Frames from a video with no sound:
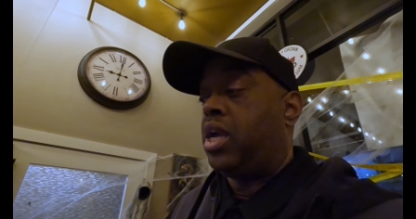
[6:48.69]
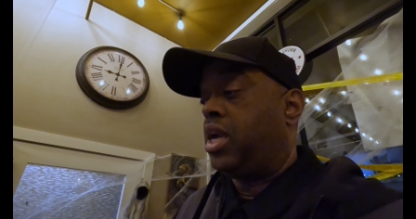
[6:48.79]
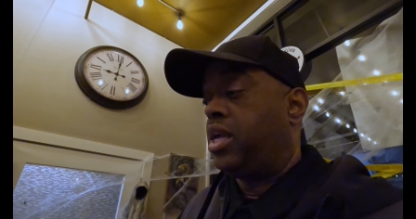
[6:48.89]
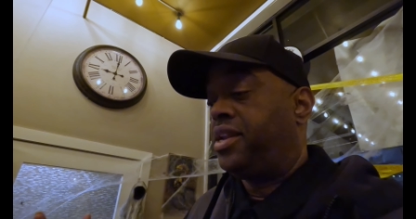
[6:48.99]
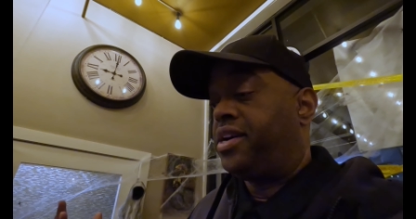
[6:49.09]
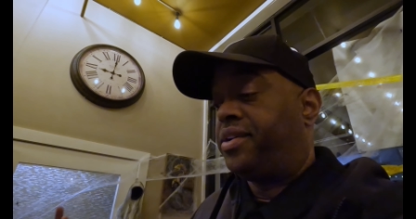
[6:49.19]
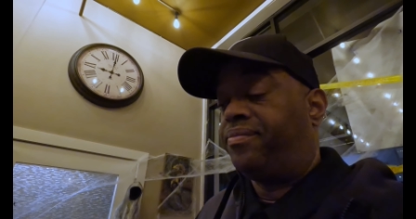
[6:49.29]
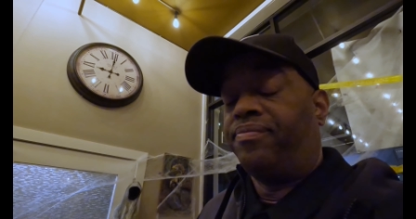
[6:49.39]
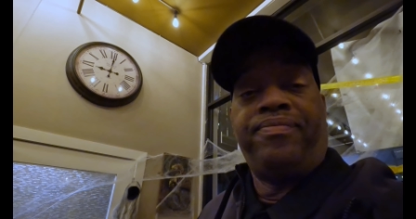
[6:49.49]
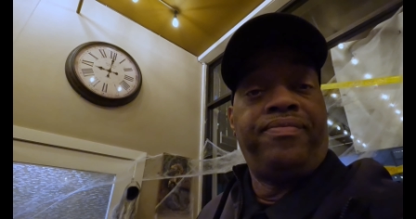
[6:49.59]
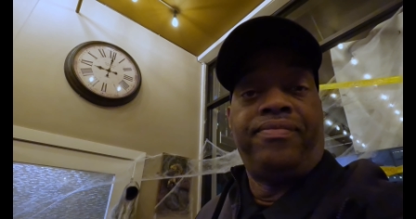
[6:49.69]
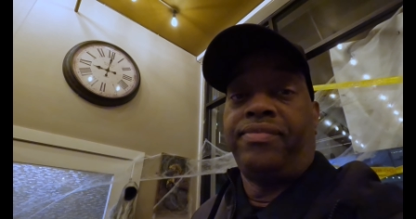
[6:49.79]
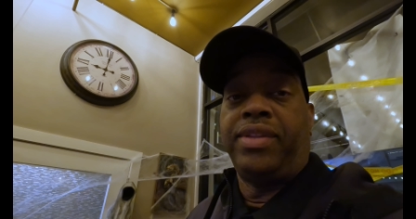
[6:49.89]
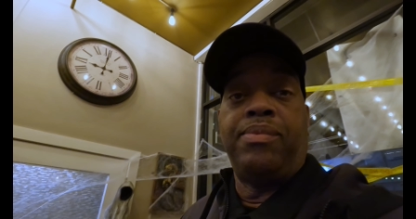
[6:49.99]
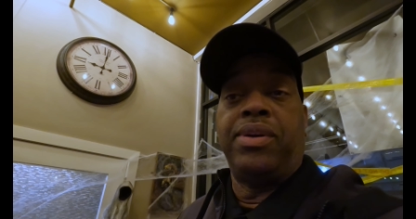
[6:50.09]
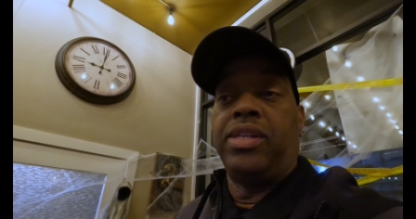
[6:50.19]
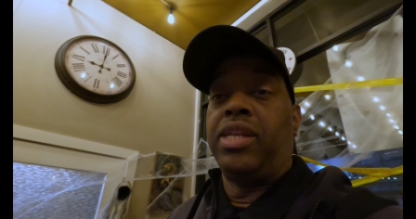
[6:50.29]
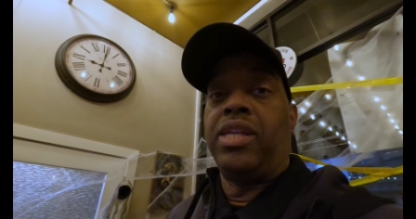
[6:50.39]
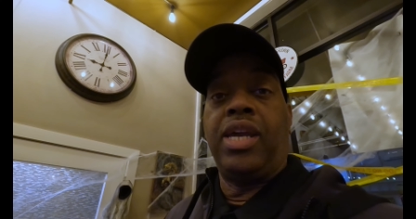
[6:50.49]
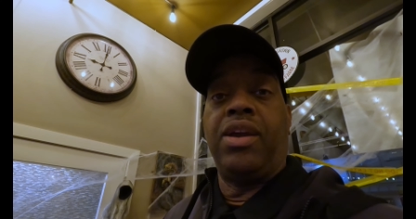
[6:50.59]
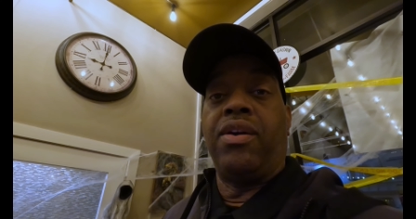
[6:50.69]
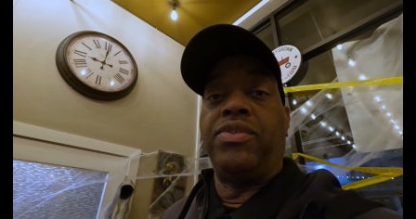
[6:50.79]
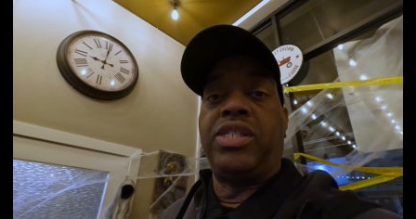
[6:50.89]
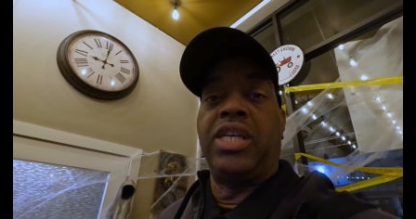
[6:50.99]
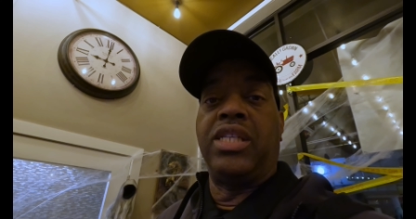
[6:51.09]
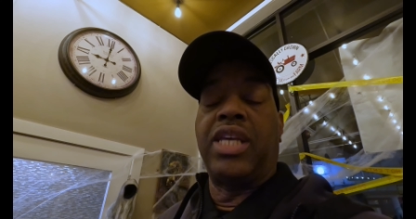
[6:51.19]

and um, they've been here ever since.